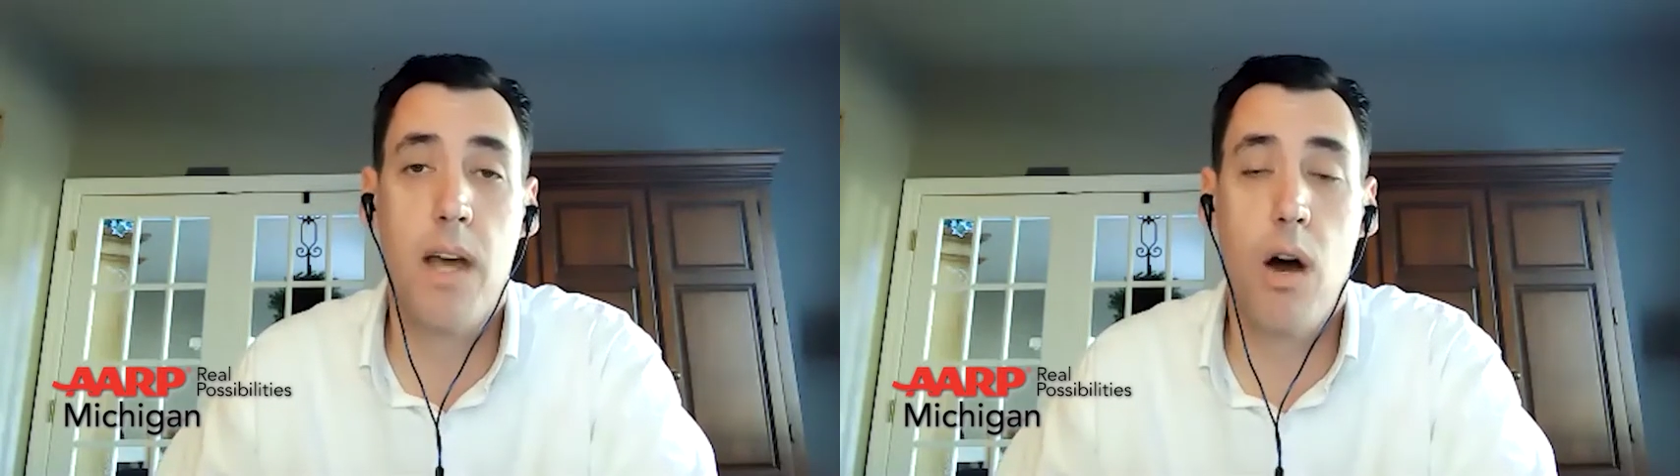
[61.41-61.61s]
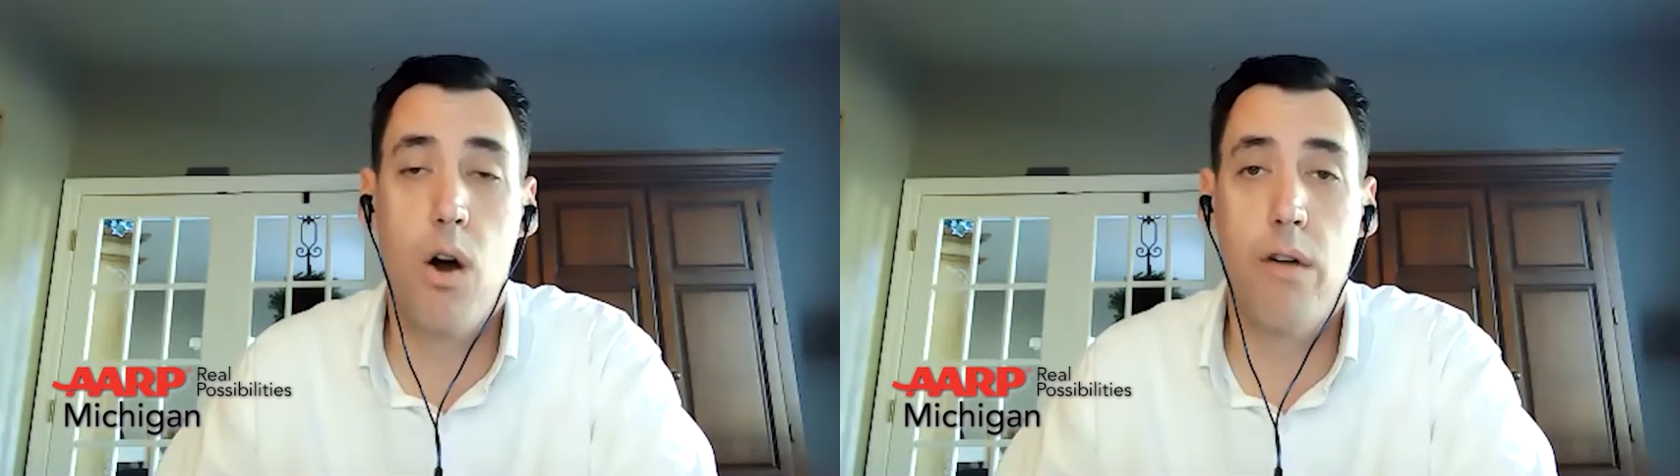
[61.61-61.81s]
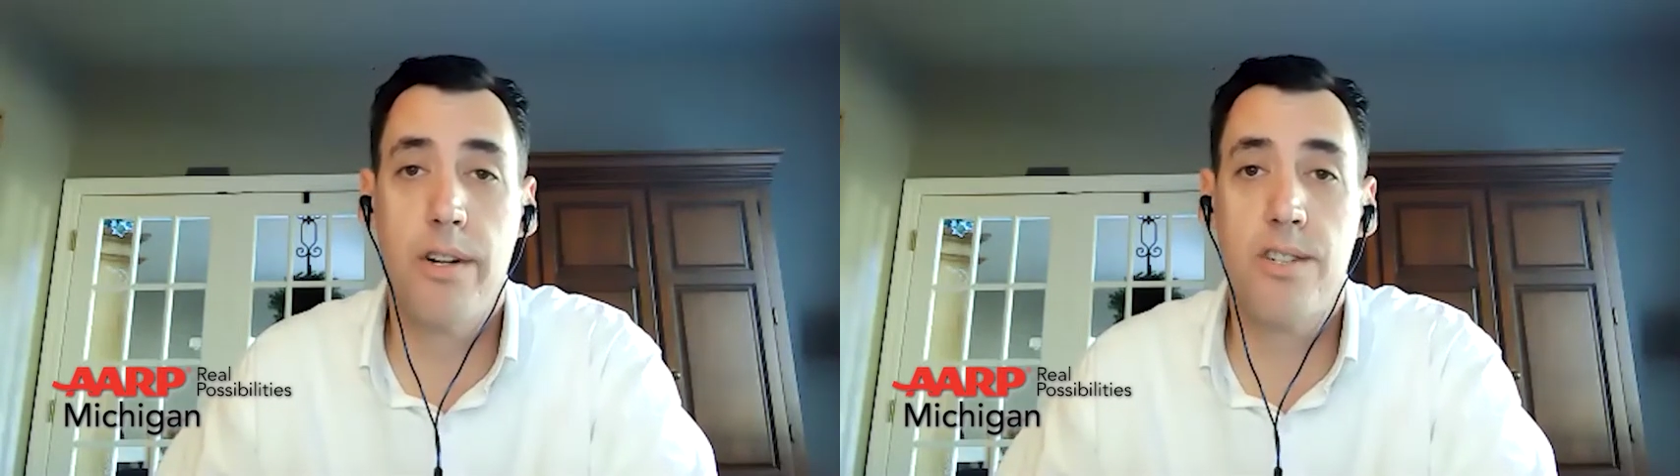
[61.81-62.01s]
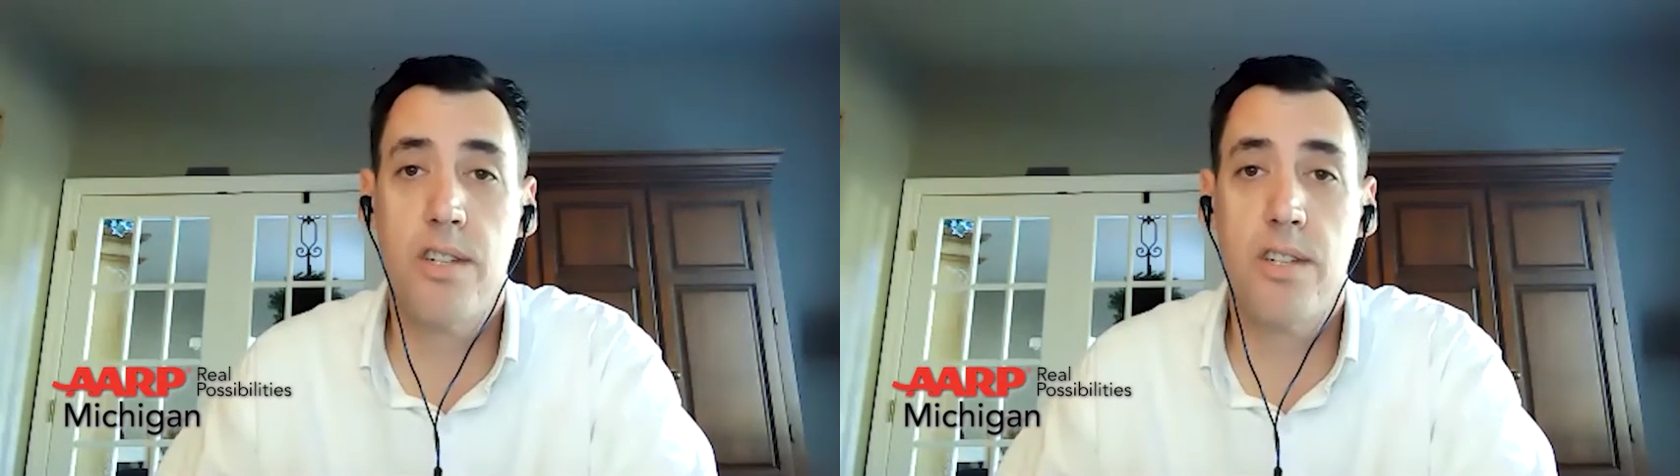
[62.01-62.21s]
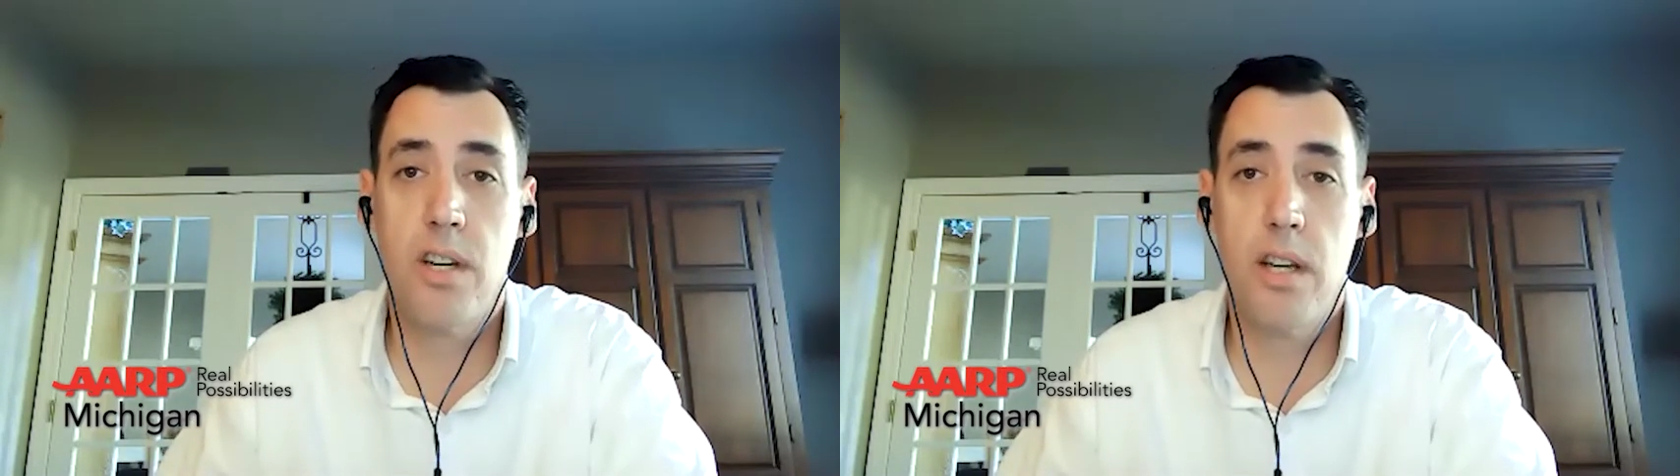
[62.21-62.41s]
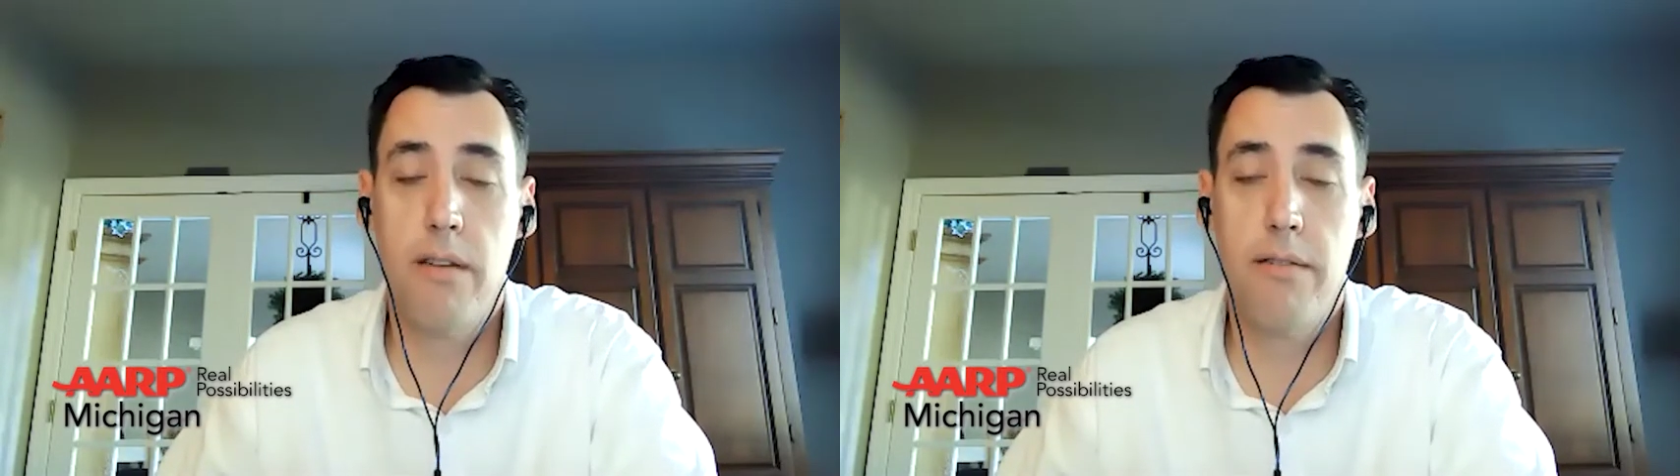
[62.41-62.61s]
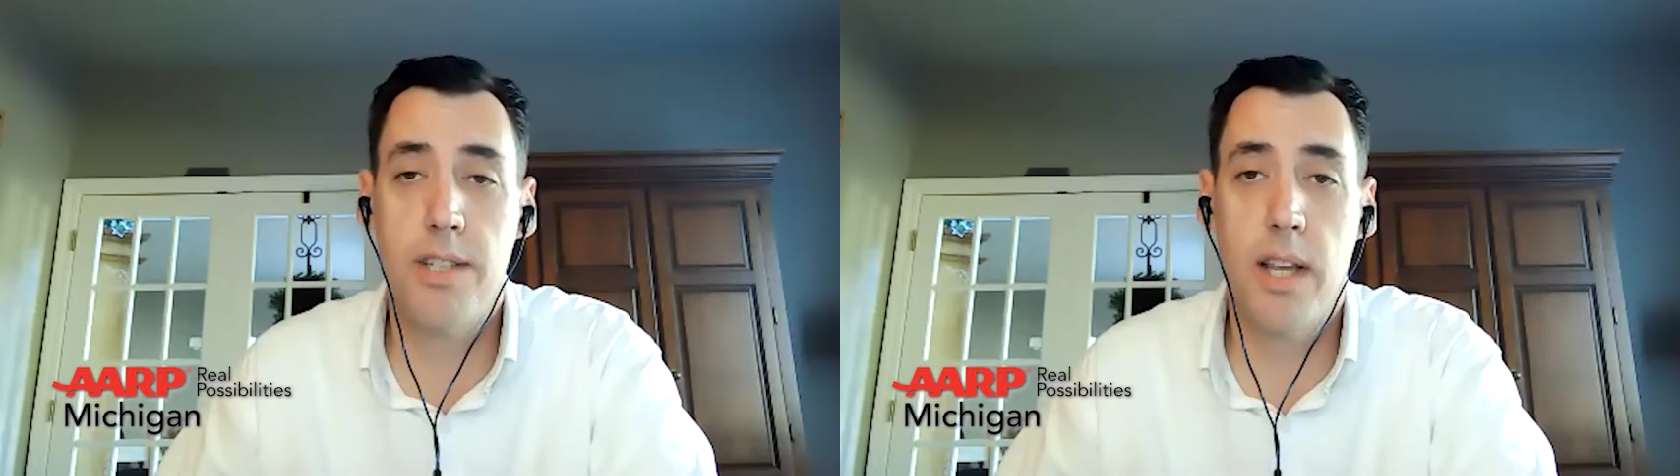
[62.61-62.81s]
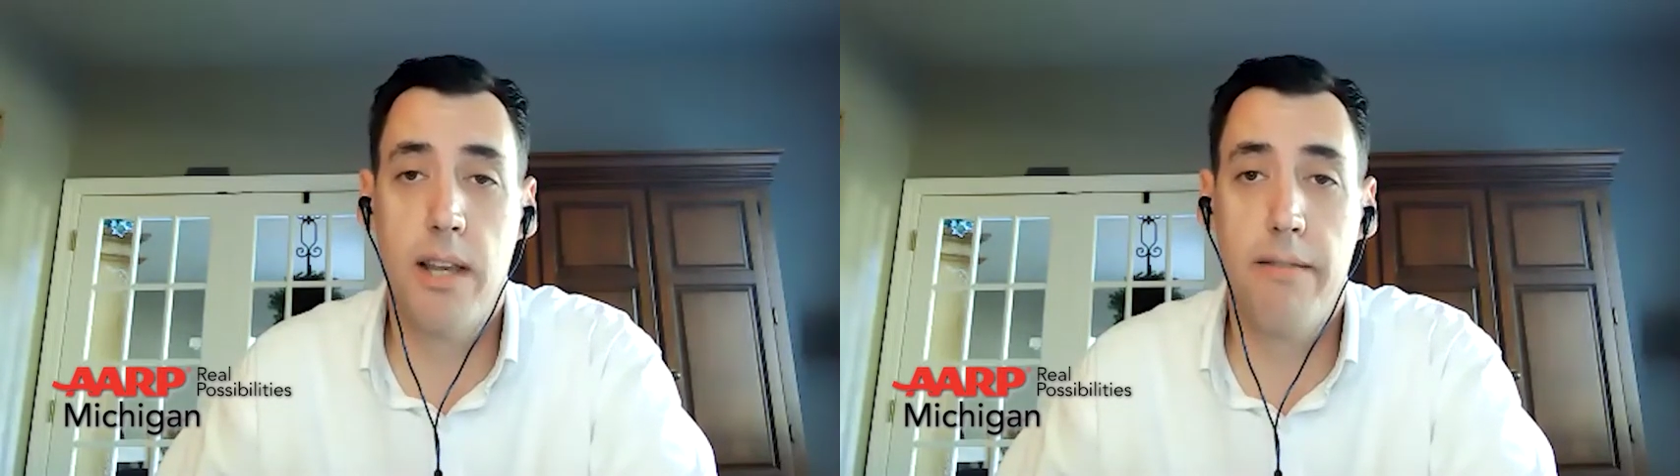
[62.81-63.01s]
However,
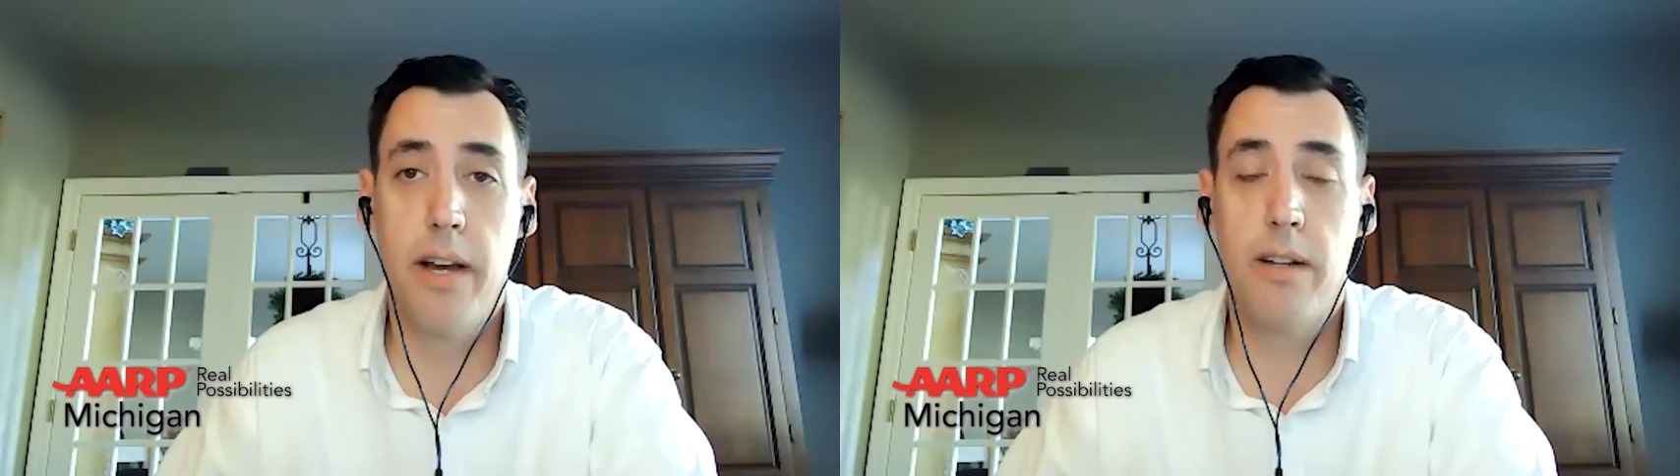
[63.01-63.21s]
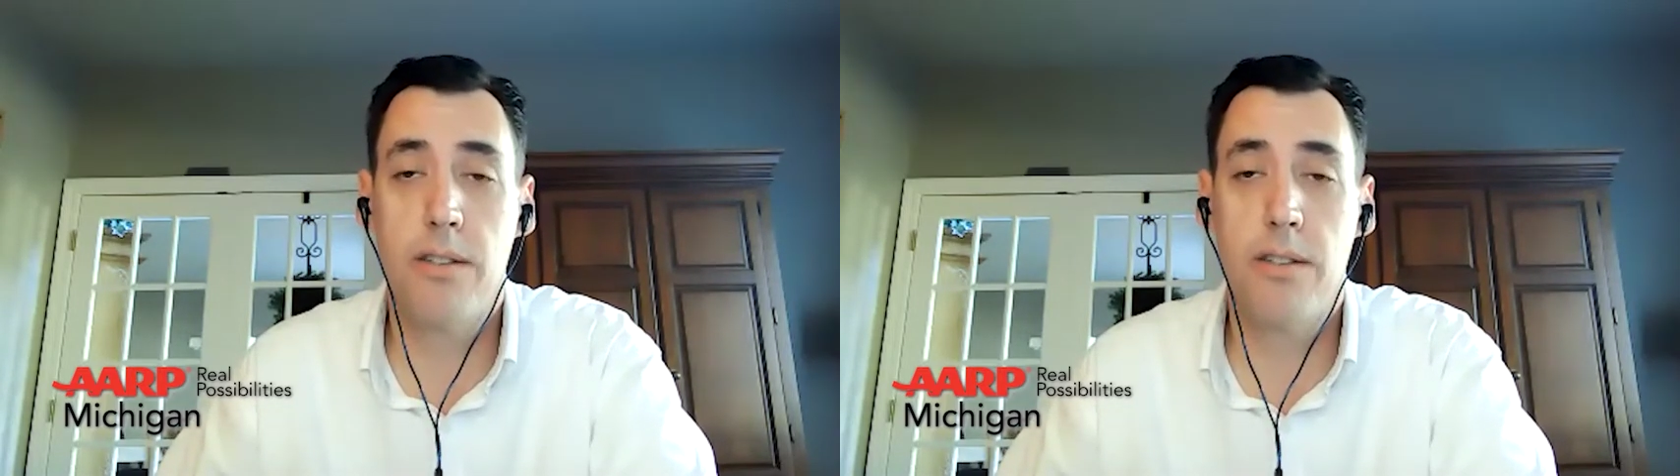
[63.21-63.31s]
living